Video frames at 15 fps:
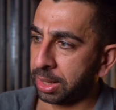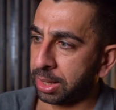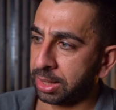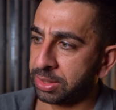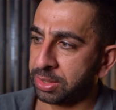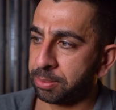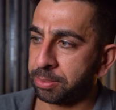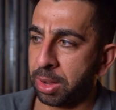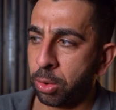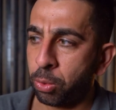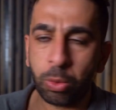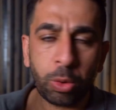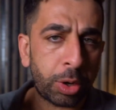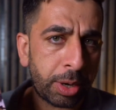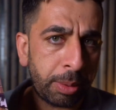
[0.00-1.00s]
It's about
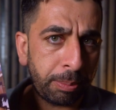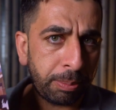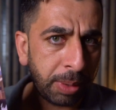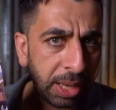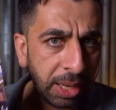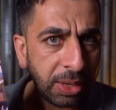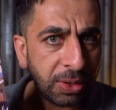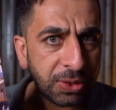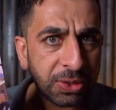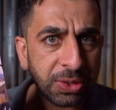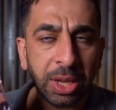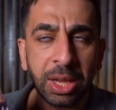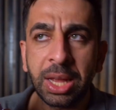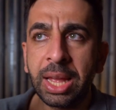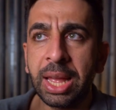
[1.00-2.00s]
war and peace,
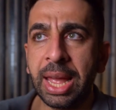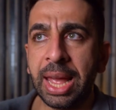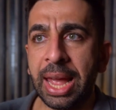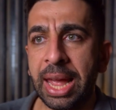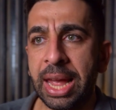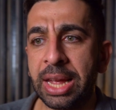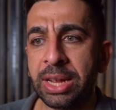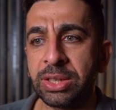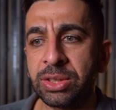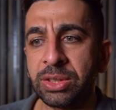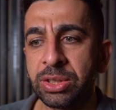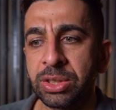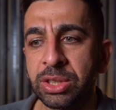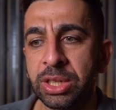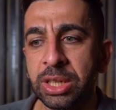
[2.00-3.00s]

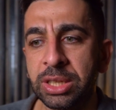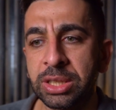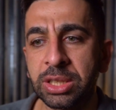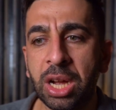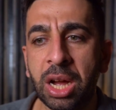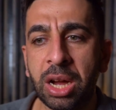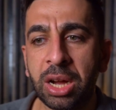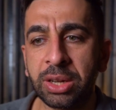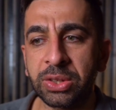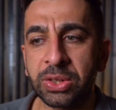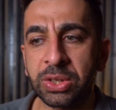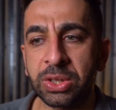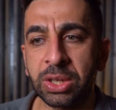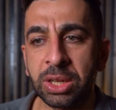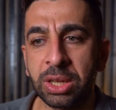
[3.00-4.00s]
and it
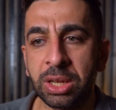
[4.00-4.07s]
talks